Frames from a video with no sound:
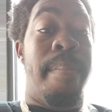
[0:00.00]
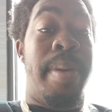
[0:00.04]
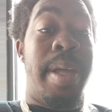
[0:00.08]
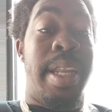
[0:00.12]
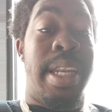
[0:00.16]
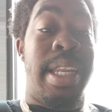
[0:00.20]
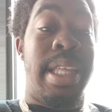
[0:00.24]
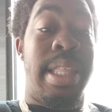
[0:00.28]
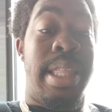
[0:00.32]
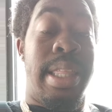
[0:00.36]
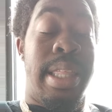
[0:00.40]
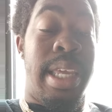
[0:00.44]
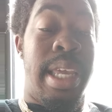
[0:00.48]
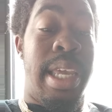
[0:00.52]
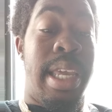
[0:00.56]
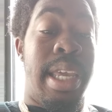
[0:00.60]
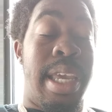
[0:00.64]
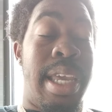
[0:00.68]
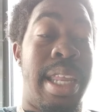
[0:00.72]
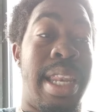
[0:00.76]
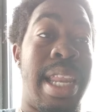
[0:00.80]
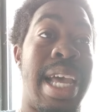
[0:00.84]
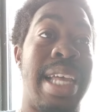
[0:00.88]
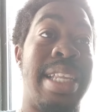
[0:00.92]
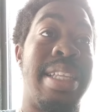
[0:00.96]
But the
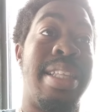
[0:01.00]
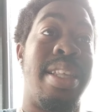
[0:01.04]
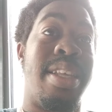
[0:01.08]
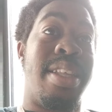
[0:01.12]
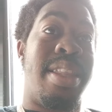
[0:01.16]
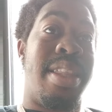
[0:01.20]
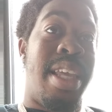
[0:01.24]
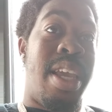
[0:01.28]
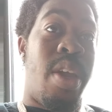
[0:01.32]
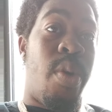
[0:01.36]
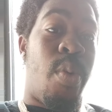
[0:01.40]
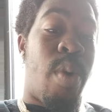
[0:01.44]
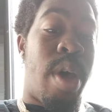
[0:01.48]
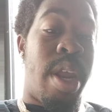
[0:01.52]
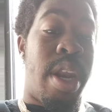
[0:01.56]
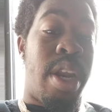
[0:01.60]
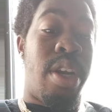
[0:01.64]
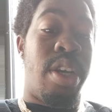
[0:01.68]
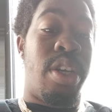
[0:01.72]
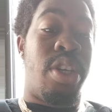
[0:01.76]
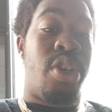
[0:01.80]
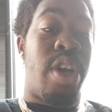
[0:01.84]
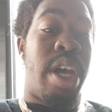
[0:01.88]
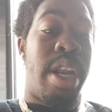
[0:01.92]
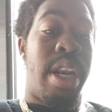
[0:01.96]
thing, and that's the thing why
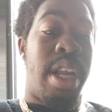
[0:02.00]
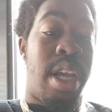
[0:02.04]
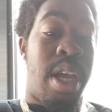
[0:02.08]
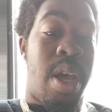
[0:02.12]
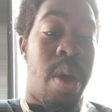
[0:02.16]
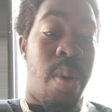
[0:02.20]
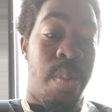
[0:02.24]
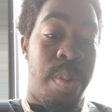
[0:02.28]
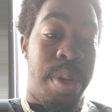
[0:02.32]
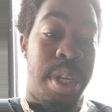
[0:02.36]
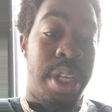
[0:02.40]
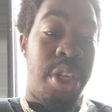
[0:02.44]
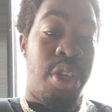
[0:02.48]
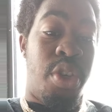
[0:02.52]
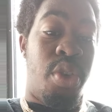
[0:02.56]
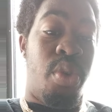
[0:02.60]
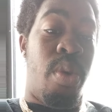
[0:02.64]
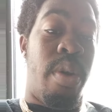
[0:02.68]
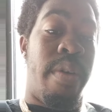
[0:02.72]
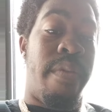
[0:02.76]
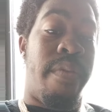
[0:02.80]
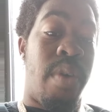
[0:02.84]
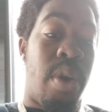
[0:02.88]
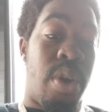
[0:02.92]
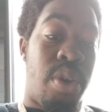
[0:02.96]
they're trying to come this
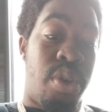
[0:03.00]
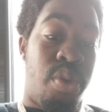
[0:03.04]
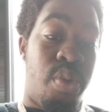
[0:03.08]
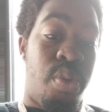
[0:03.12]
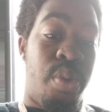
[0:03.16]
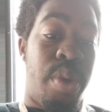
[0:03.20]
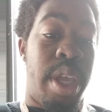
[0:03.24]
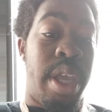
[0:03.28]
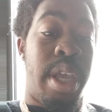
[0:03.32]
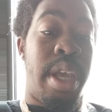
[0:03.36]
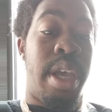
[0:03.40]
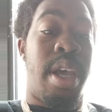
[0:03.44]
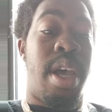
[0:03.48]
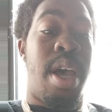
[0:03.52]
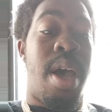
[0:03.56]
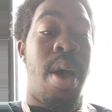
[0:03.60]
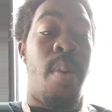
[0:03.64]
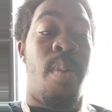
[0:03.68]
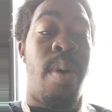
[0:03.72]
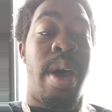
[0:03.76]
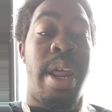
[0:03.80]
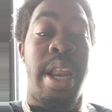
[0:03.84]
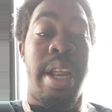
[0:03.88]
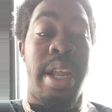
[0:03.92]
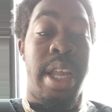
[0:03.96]
universal
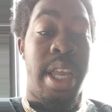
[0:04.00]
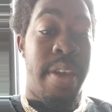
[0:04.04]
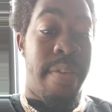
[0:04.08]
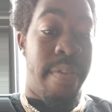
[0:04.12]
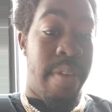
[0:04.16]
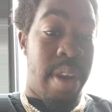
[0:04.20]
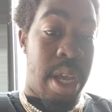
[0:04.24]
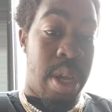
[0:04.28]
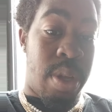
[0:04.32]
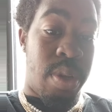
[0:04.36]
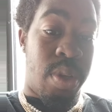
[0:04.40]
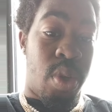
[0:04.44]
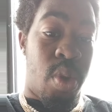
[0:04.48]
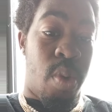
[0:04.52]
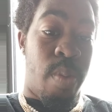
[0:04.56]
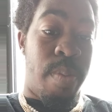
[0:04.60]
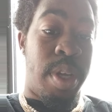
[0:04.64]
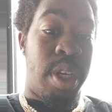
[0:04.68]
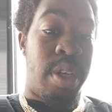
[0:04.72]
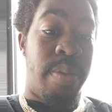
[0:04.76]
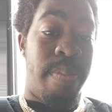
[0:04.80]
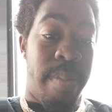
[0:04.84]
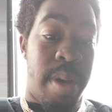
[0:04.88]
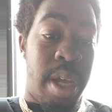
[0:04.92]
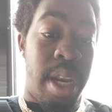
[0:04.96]
income, why they're giving out so
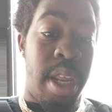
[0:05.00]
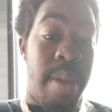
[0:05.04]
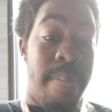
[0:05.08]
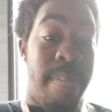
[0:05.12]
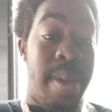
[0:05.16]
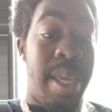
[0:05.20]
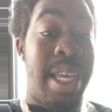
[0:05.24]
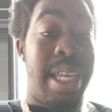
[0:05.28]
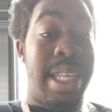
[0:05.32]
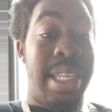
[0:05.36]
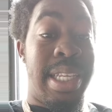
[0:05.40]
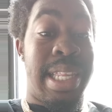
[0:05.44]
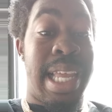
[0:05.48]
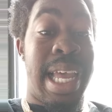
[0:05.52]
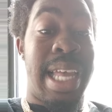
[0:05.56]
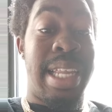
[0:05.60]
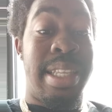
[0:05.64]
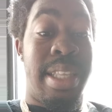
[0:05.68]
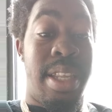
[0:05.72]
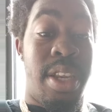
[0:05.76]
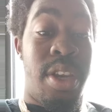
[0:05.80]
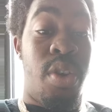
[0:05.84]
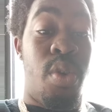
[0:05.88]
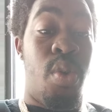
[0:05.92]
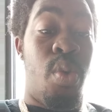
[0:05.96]
much money, because
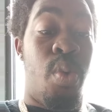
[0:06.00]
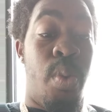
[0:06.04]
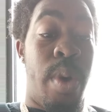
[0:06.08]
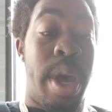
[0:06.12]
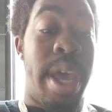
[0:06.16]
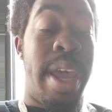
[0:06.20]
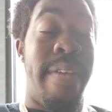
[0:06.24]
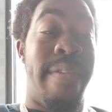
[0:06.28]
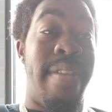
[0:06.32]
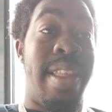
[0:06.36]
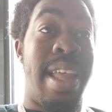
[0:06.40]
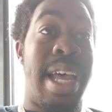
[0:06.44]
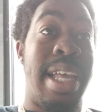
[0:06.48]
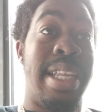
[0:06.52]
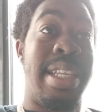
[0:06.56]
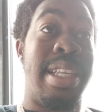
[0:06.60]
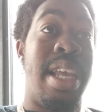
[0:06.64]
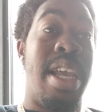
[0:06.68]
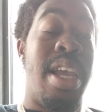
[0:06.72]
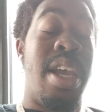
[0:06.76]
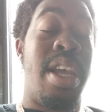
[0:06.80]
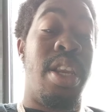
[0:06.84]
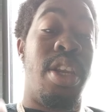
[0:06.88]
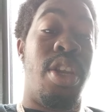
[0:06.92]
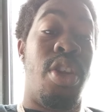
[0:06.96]
that's the new wave,
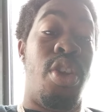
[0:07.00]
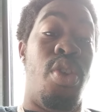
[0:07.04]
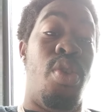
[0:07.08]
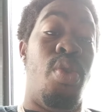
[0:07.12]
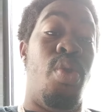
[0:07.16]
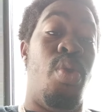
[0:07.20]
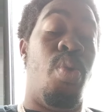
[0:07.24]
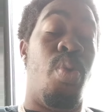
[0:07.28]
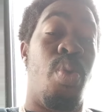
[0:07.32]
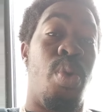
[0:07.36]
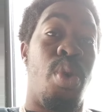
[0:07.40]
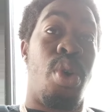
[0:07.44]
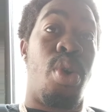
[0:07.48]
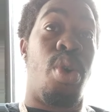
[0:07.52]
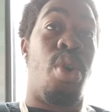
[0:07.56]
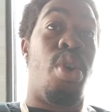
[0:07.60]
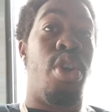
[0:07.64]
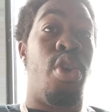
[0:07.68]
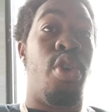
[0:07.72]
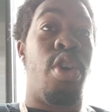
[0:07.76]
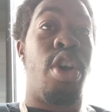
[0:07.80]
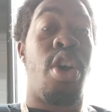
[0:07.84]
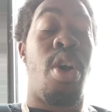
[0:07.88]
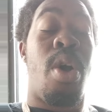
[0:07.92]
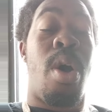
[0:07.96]
that's the new world,
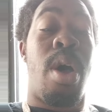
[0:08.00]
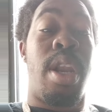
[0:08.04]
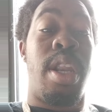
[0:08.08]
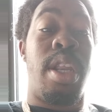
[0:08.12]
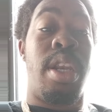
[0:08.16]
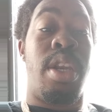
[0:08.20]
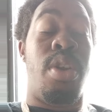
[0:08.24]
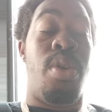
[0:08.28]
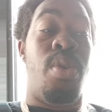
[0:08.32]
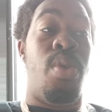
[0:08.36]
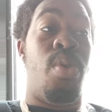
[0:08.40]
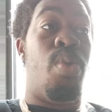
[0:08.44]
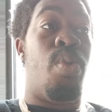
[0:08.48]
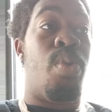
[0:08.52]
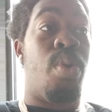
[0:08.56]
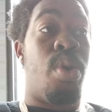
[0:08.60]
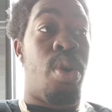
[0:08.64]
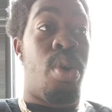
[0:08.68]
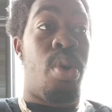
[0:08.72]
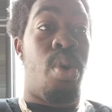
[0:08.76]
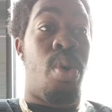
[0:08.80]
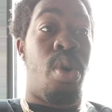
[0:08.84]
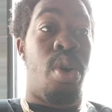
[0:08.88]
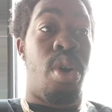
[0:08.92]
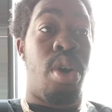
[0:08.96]
or you could call it the new
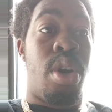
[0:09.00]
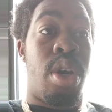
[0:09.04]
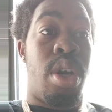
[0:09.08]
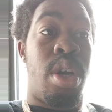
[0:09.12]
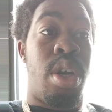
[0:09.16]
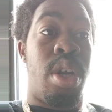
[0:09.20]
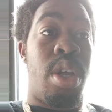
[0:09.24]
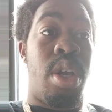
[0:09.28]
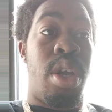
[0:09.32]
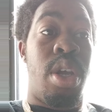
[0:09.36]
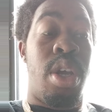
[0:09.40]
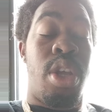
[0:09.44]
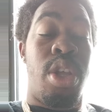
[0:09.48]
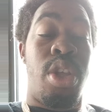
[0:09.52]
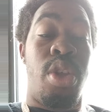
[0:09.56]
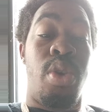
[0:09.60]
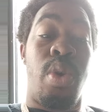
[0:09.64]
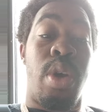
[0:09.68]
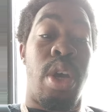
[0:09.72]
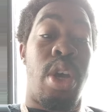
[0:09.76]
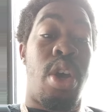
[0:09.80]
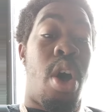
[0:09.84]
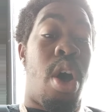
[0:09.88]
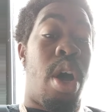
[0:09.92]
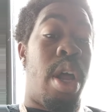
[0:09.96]
world order
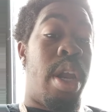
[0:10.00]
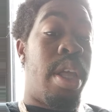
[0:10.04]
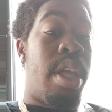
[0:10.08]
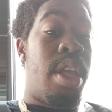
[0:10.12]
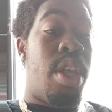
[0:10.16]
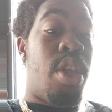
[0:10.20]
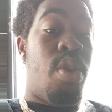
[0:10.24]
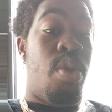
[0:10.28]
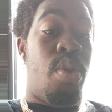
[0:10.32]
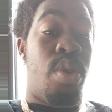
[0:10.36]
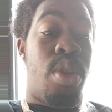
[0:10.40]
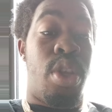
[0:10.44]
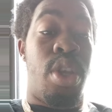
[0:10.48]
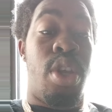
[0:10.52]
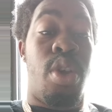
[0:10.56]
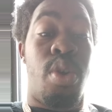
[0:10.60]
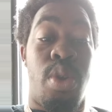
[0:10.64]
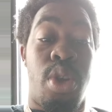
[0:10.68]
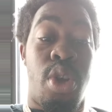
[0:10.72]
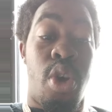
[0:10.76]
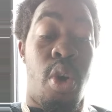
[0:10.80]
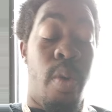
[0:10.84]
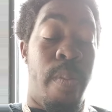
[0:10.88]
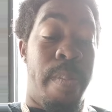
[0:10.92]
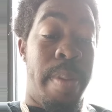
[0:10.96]
you could call it
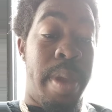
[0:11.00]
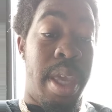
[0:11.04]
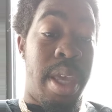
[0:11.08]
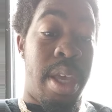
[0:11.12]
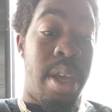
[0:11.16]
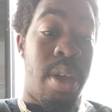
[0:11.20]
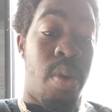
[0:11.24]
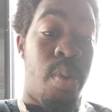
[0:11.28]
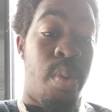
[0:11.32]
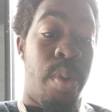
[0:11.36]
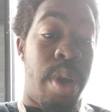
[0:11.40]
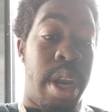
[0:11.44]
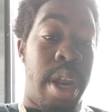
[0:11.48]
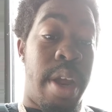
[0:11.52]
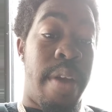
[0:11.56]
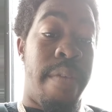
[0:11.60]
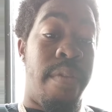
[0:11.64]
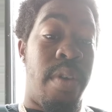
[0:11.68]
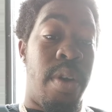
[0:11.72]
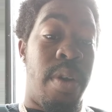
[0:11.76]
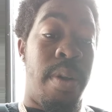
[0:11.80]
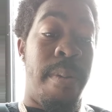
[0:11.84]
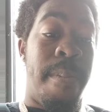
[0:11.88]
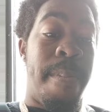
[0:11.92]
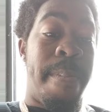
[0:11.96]
utopia or
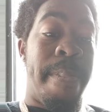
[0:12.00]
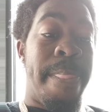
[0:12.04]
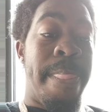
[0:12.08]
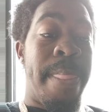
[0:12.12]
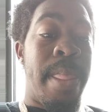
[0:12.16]
whatever.